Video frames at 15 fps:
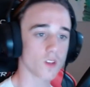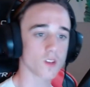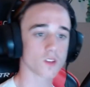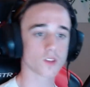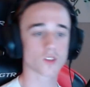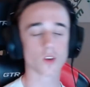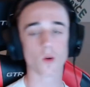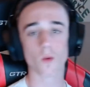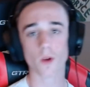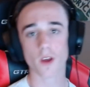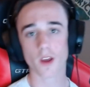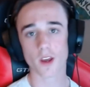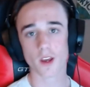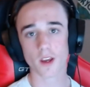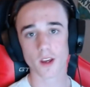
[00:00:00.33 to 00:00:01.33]
So,
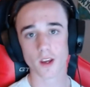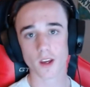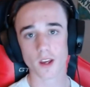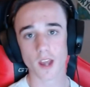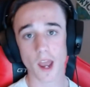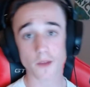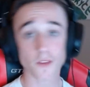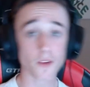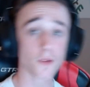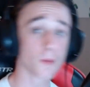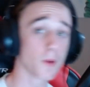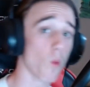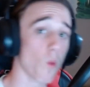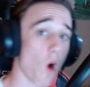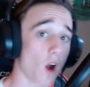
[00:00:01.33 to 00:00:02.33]
have you ever
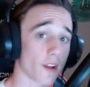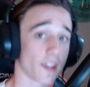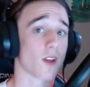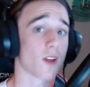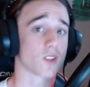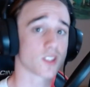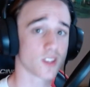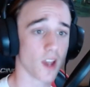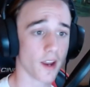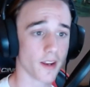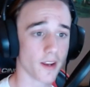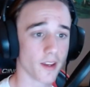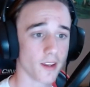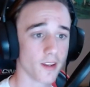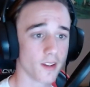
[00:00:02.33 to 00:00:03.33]
been walking
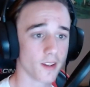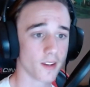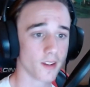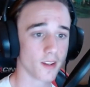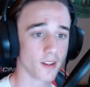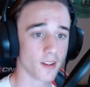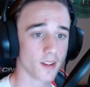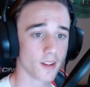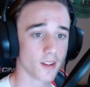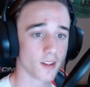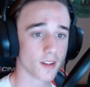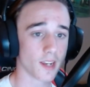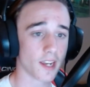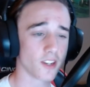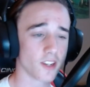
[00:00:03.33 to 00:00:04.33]
outside
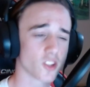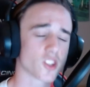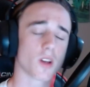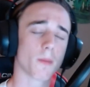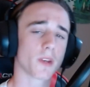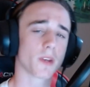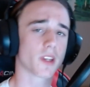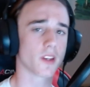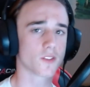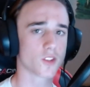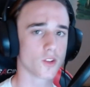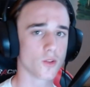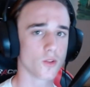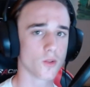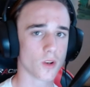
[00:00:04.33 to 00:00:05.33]
and your stomach
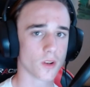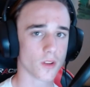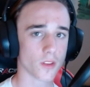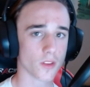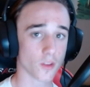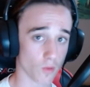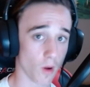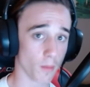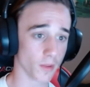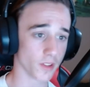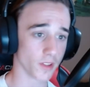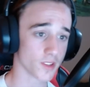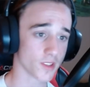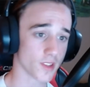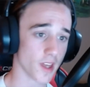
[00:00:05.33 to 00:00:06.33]
gives you the
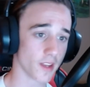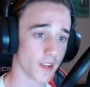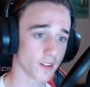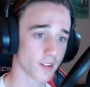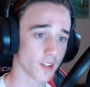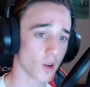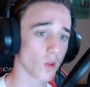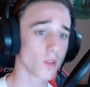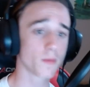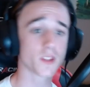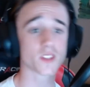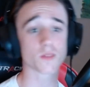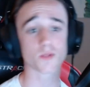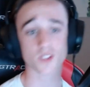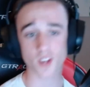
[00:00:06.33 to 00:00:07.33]
rumblies that can only
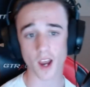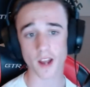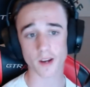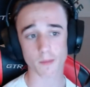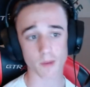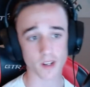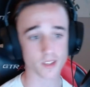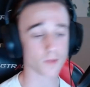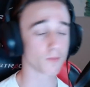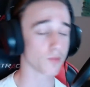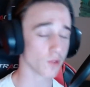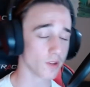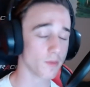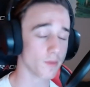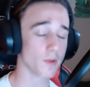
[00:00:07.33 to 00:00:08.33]
be subsided by some
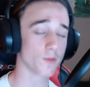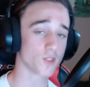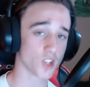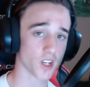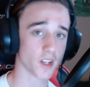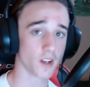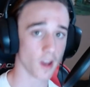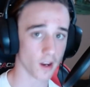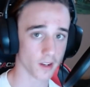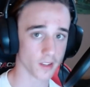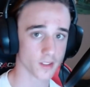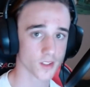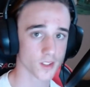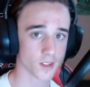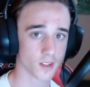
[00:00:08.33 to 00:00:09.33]
premium chicken
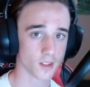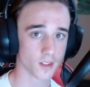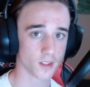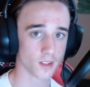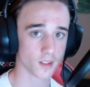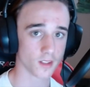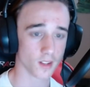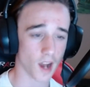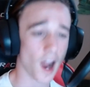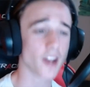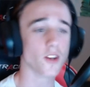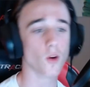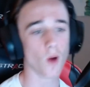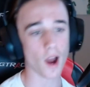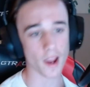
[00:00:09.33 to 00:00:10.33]
nuggets? I
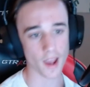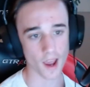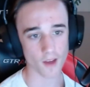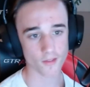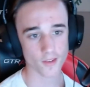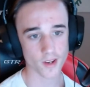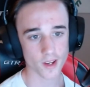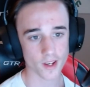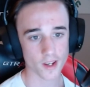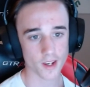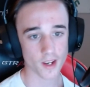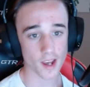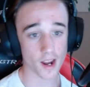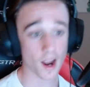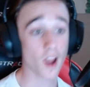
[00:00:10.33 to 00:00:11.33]
know I have.
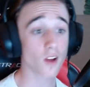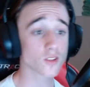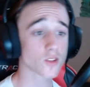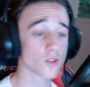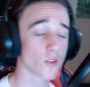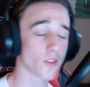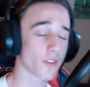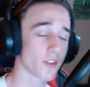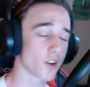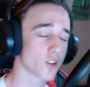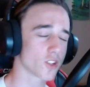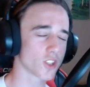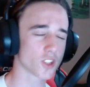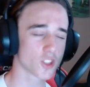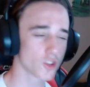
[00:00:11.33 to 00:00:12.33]
And I also know that there are
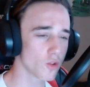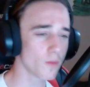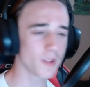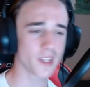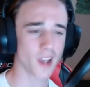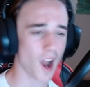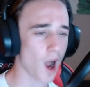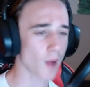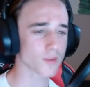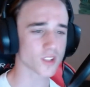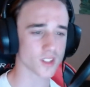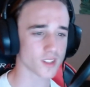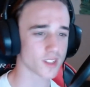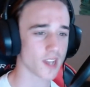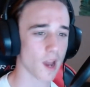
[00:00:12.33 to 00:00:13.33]
just too many
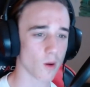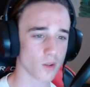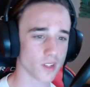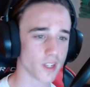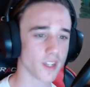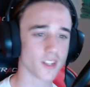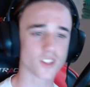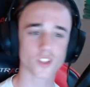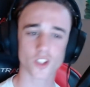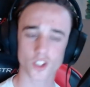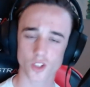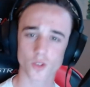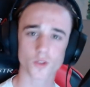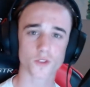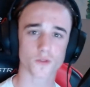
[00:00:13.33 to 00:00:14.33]
options nowadays to
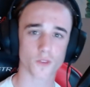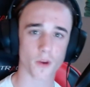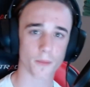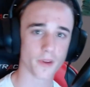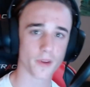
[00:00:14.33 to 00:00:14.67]
choose from.